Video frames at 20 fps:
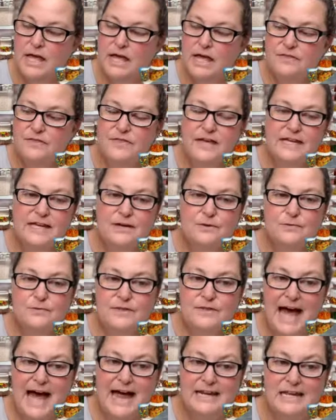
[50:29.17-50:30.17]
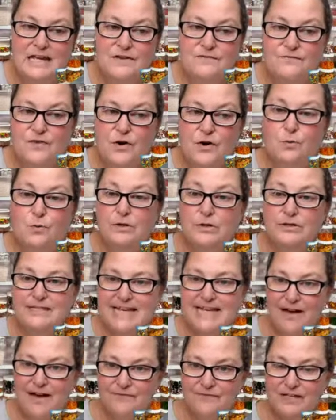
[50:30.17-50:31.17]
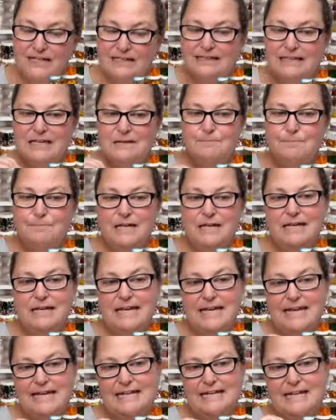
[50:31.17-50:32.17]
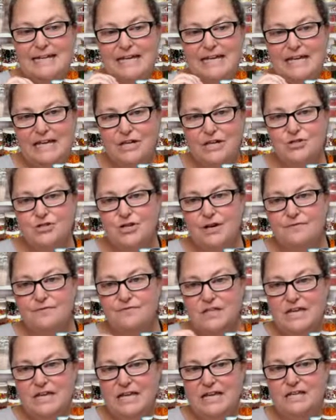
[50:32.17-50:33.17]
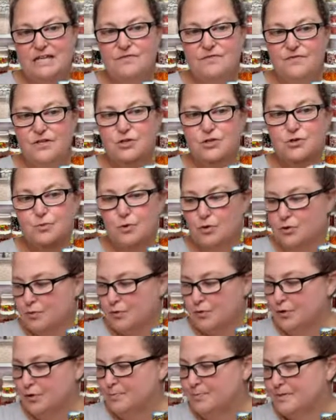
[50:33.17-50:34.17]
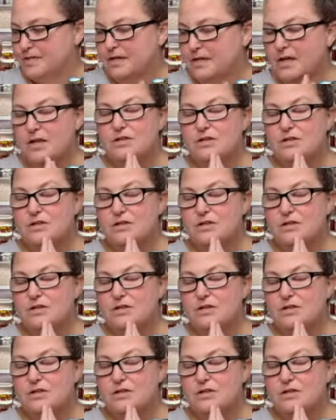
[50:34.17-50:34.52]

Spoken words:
then that info will definitely be in each of the individual groups.